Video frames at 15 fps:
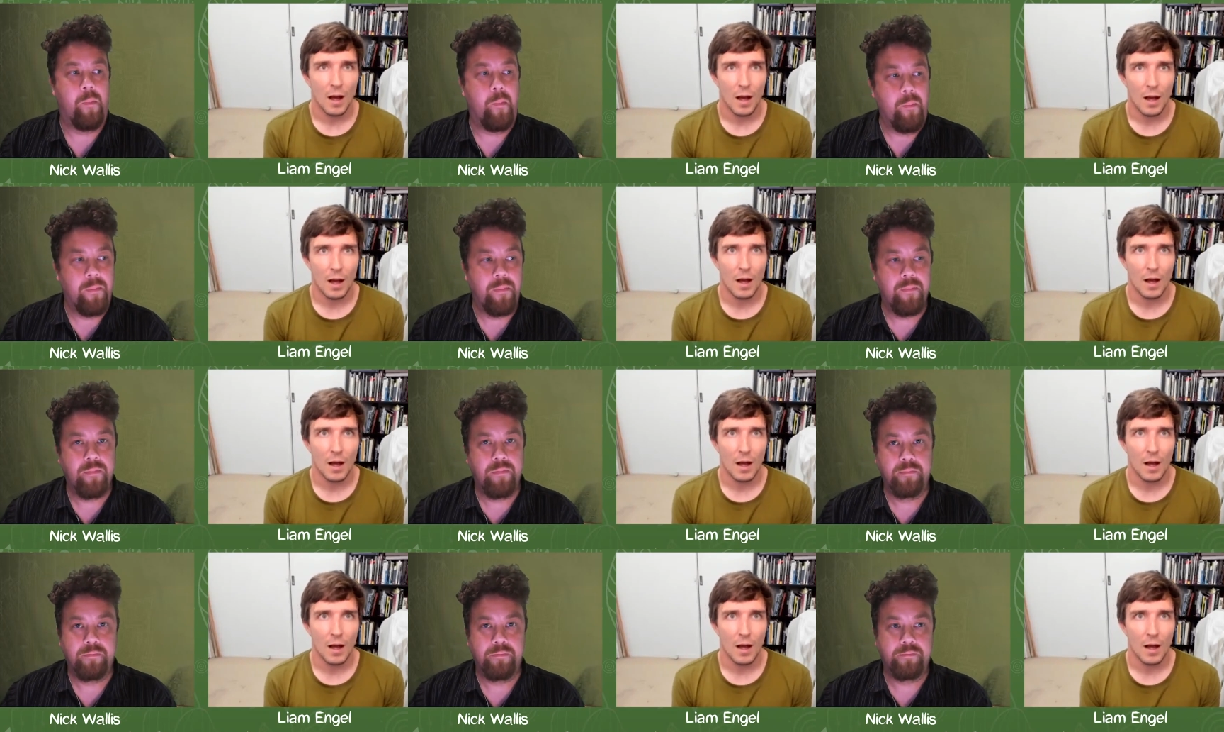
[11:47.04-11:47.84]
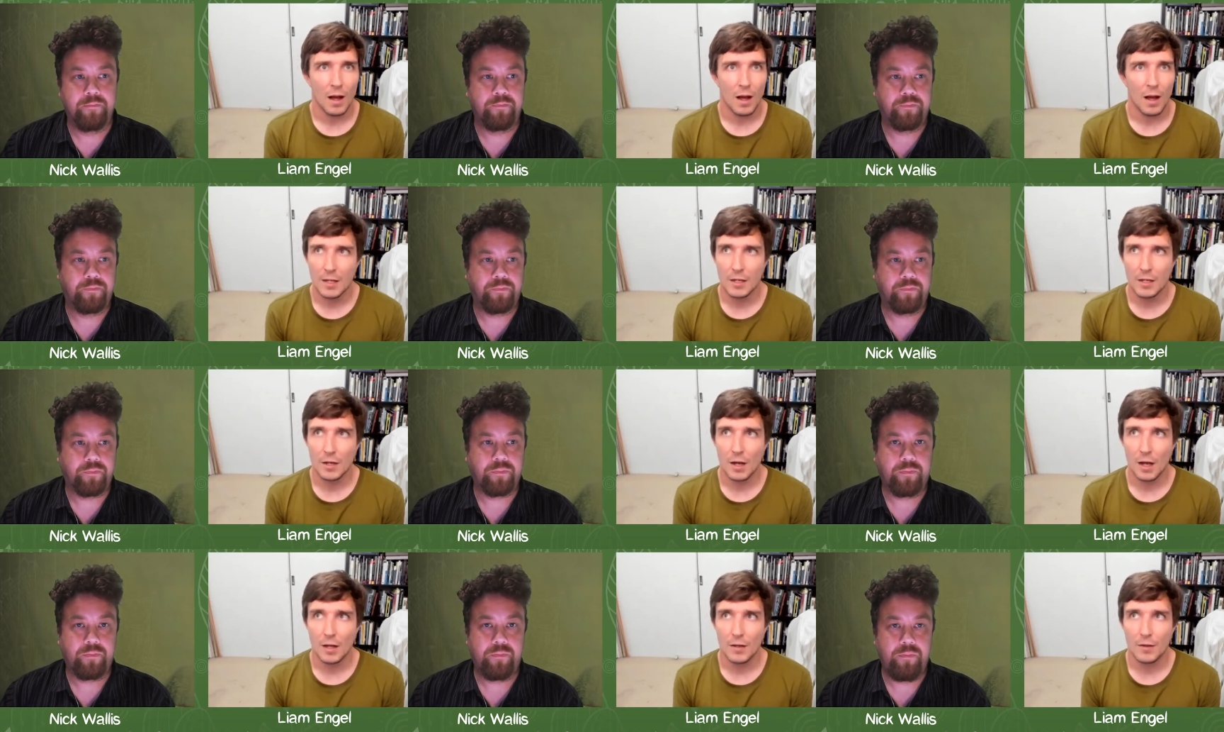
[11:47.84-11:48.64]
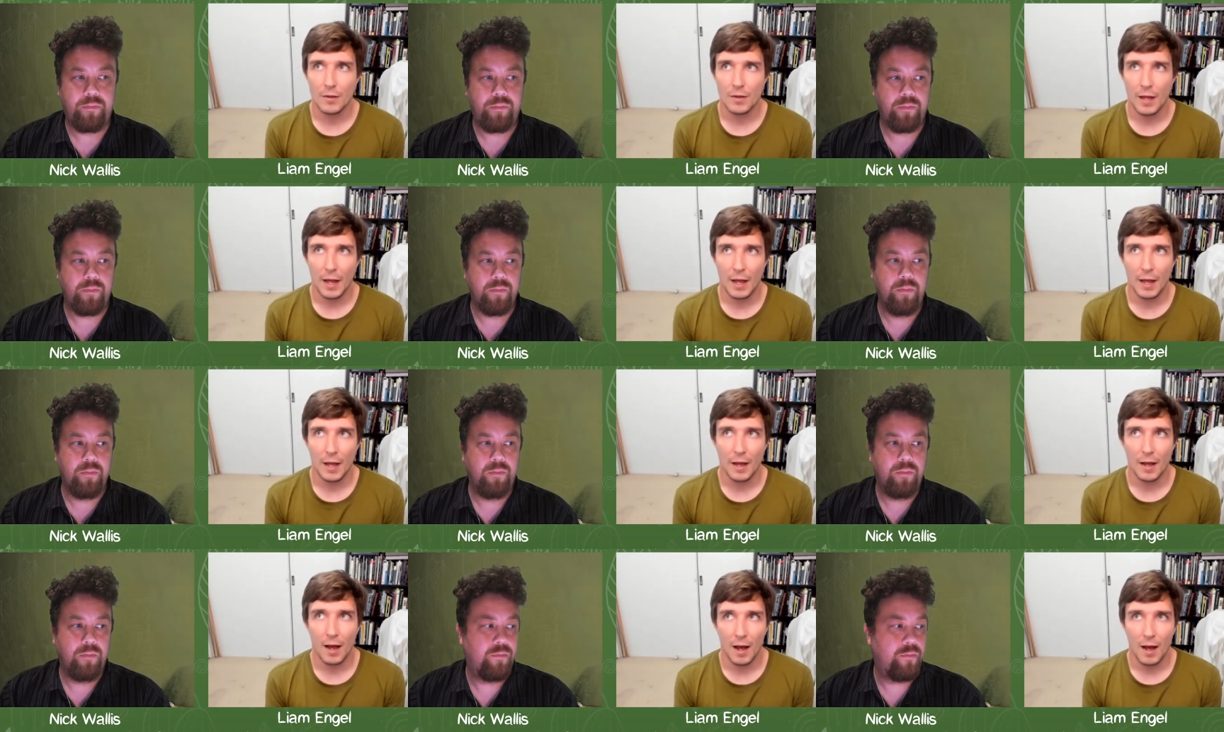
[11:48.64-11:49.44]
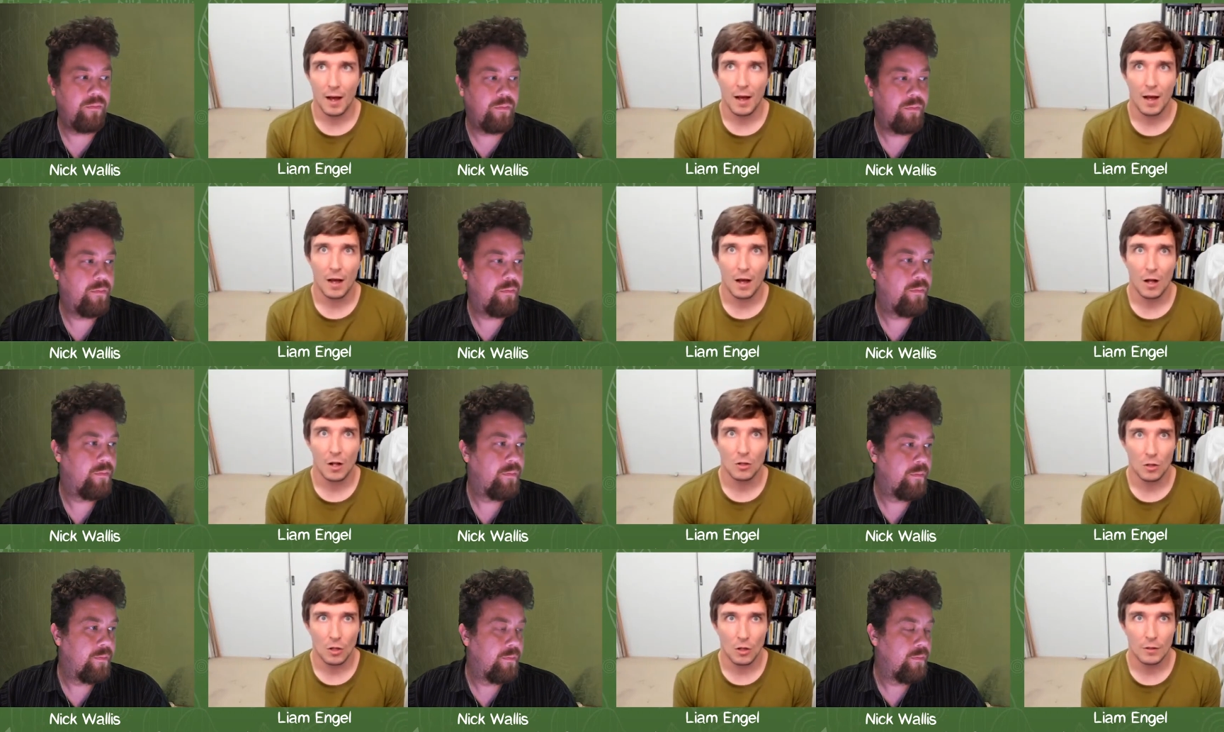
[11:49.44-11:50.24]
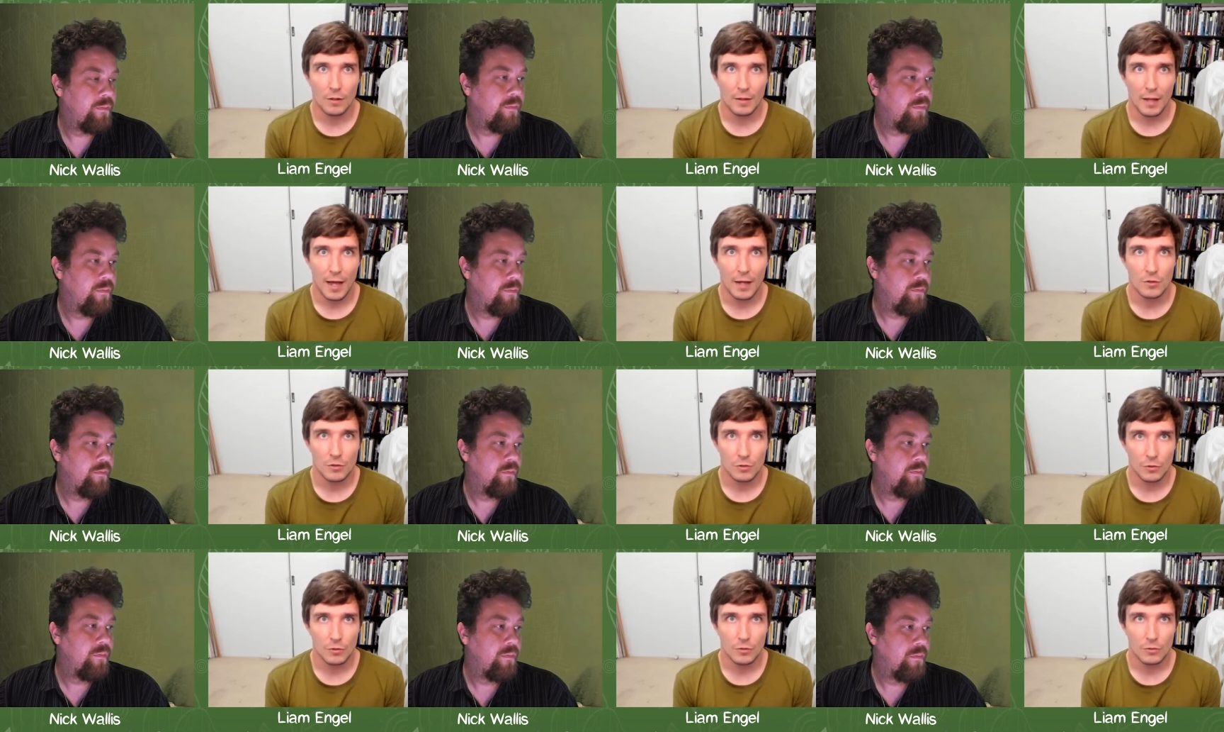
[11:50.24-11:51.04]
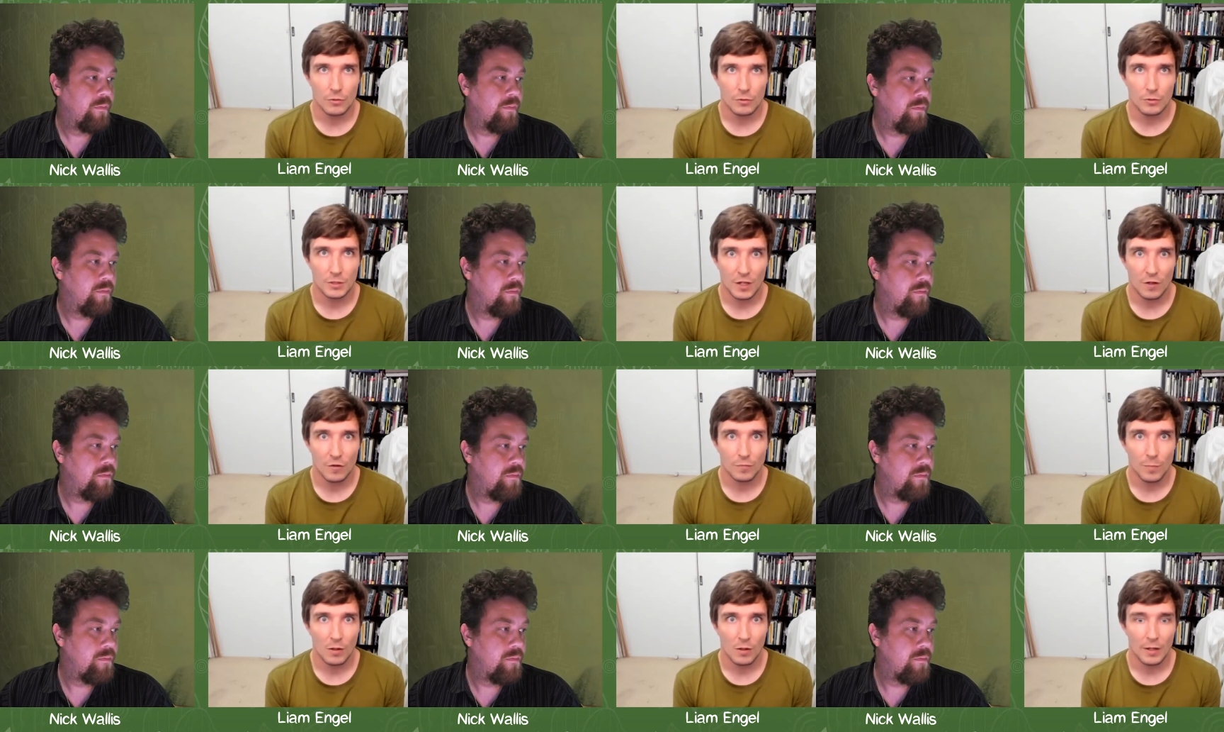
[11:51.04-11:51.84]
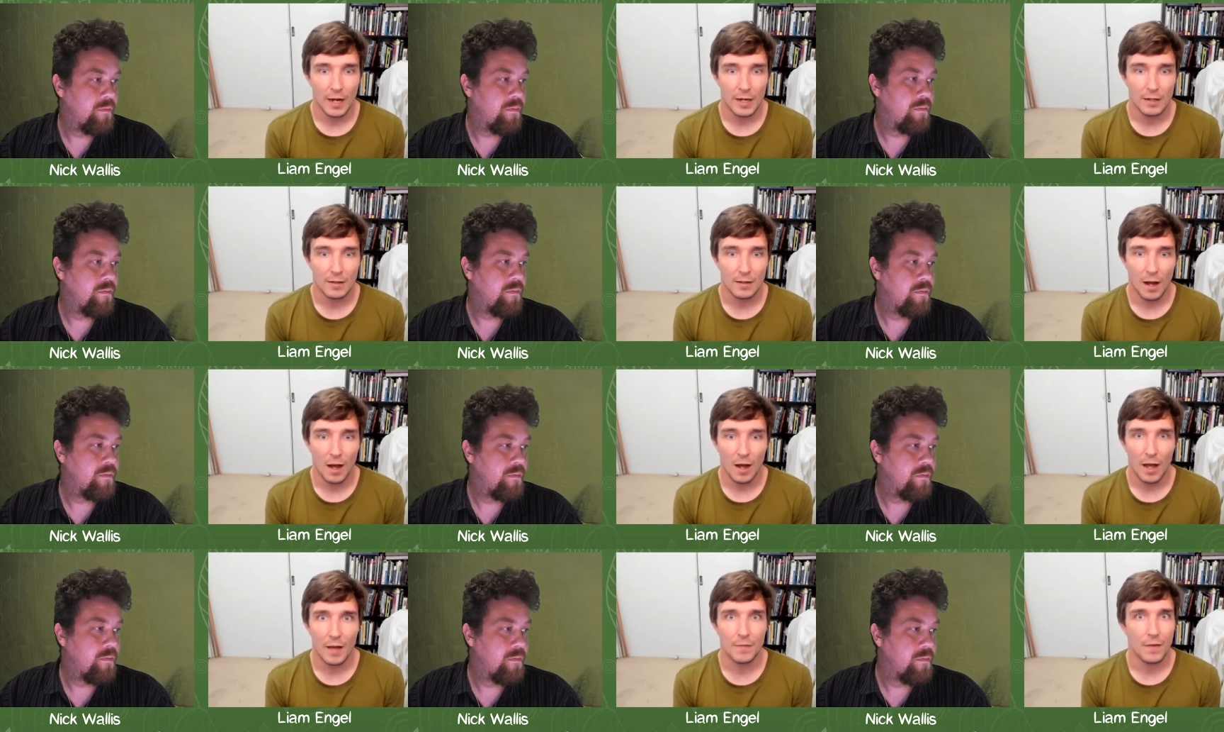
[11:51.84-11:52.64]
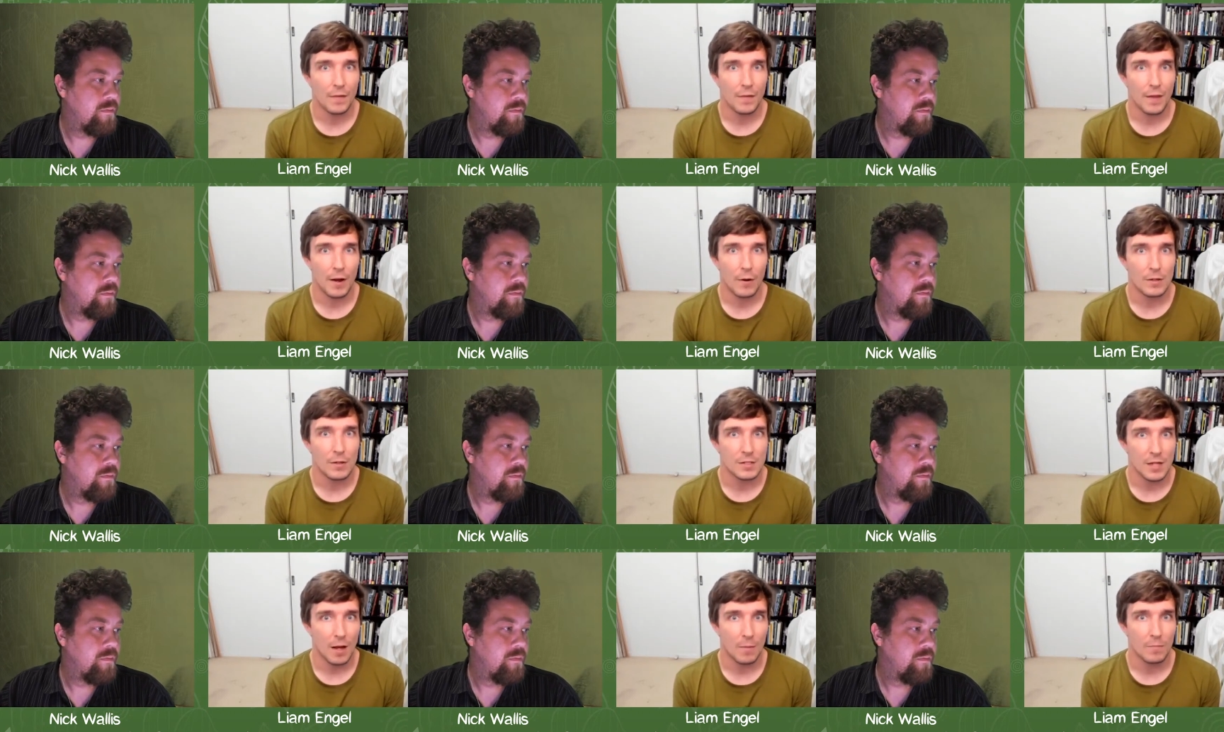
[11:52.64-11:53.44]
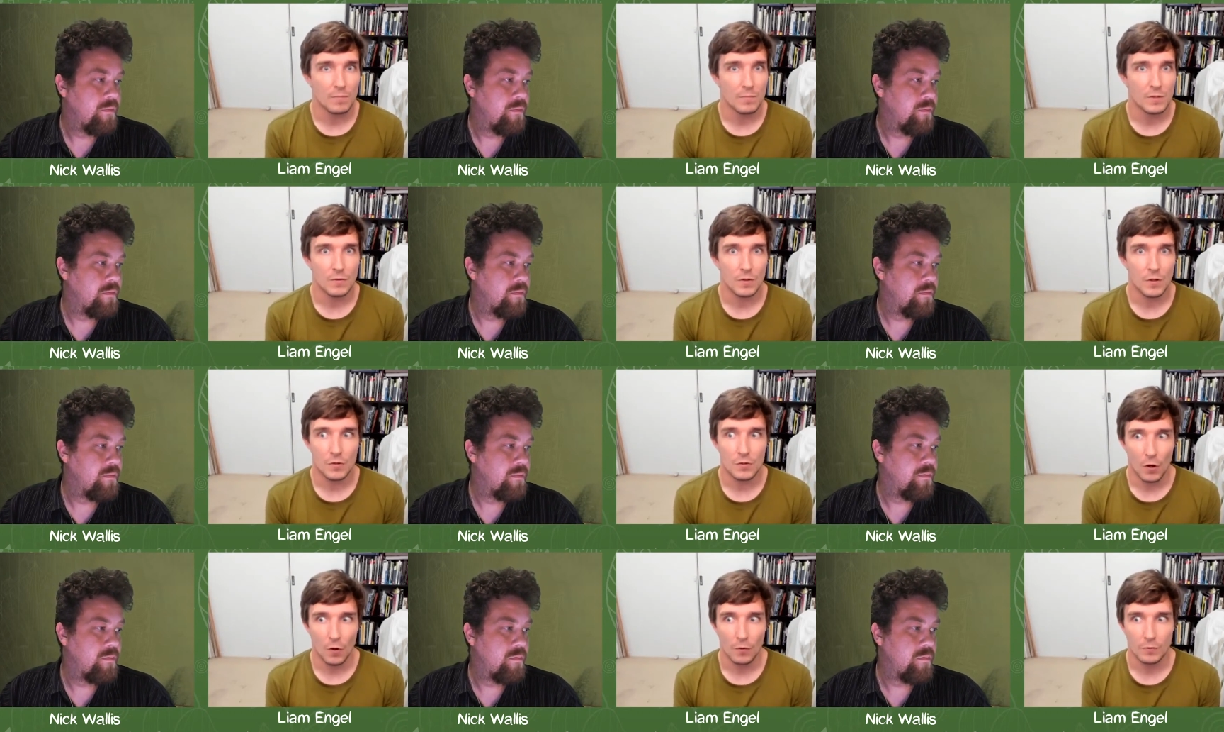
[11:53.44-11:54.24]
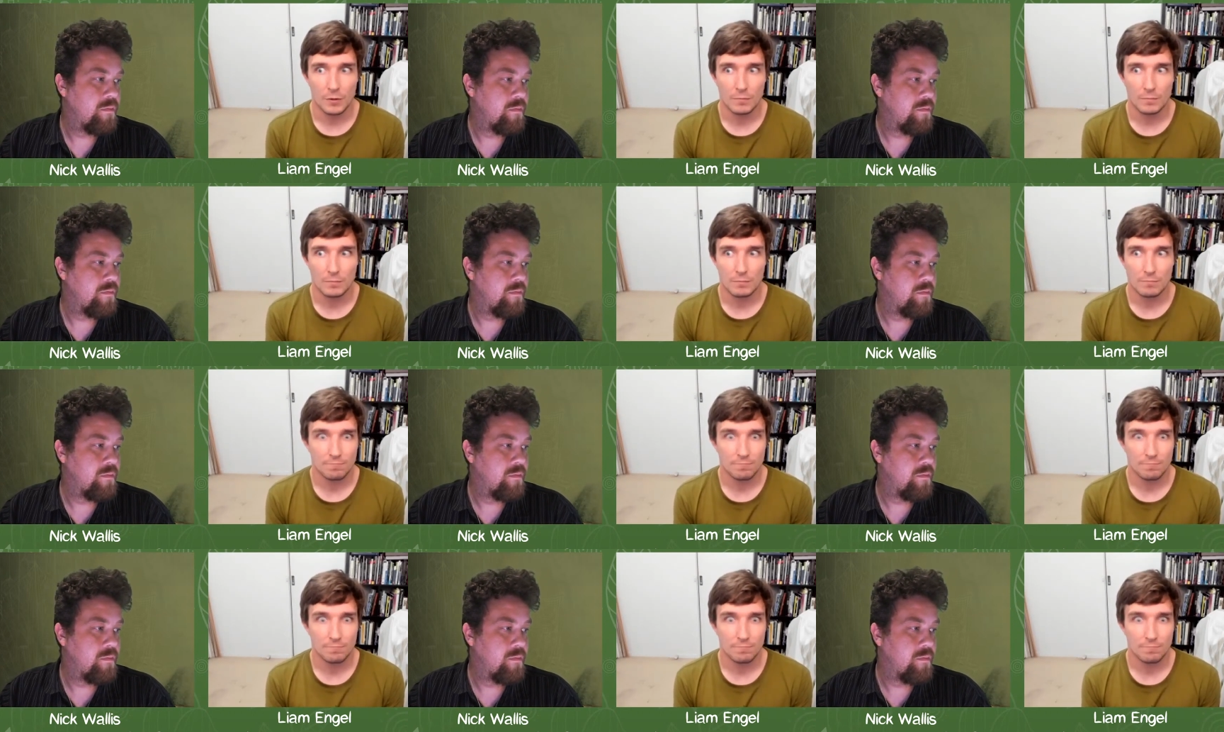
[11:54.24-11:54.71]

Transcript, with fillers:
Speaker 1: Uh, I think there are a lot that do self-pollinate, uh, and then there are some that don't.